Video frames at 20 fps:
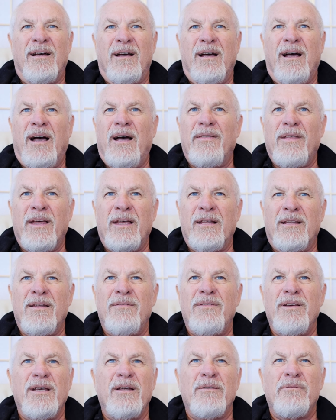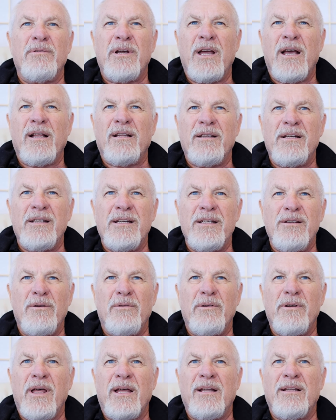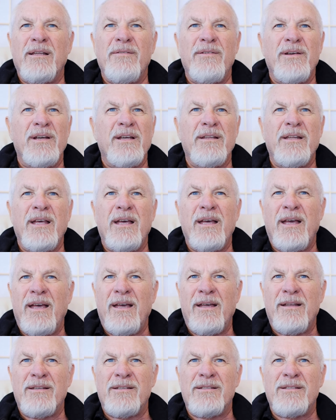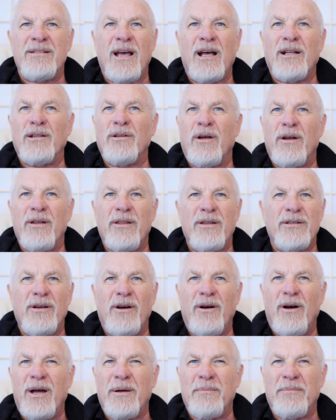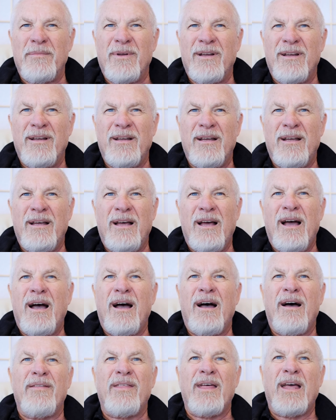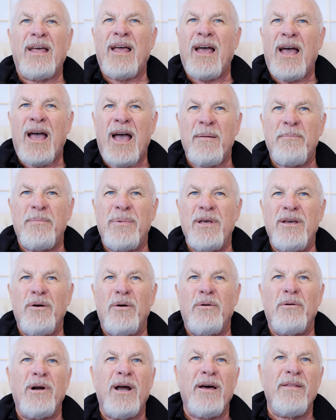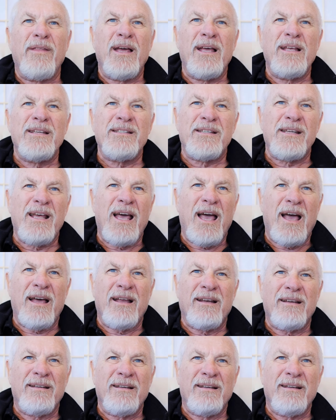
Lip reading: Are they living in reality, or are they living in their heads a lot of the time? Are they happy, or are they sad?